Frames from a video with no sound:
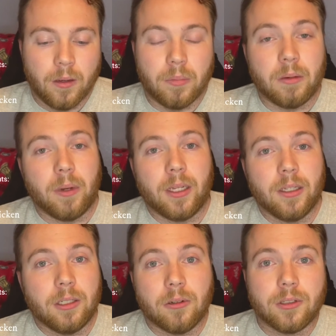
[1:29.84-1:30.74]
But
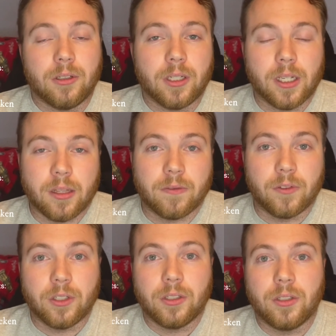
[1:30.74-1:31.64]
mainly you want to look at the
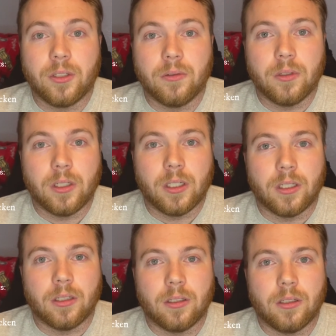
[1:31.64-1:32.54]
first two
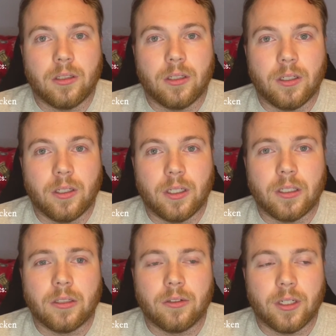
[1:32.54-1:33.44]

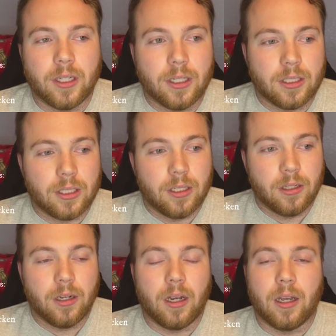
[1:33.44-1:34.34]
ingredients.
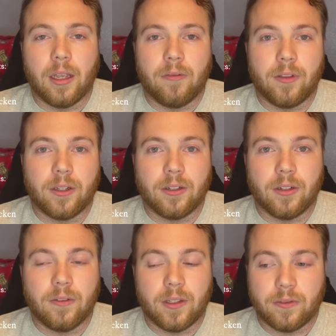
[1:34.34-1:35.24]
If
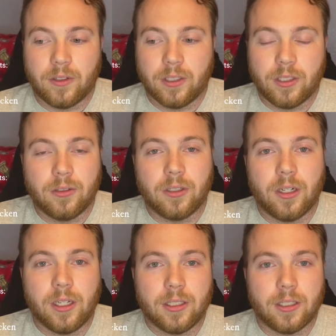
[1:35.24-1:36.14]
the first two
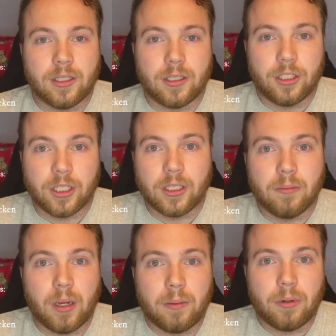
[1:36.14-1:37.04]
ingredients is chicken
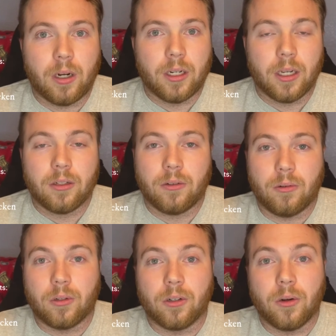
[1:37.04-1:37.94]
byproduct
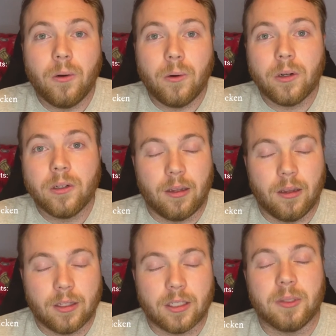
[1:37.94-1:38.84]
or corn,
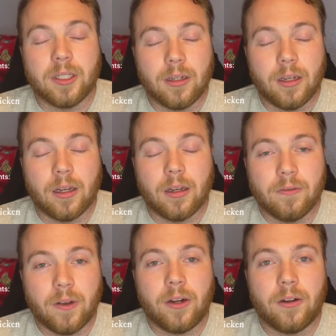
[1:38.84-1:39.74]
it's going to be a
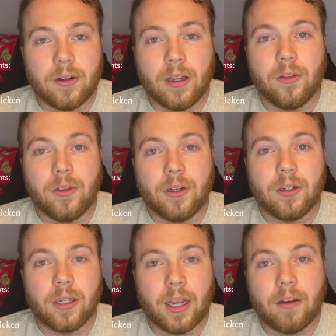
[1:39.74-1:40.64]
fatter,
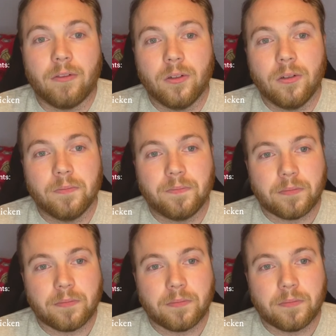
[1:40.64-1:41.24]
unhealthier cat food.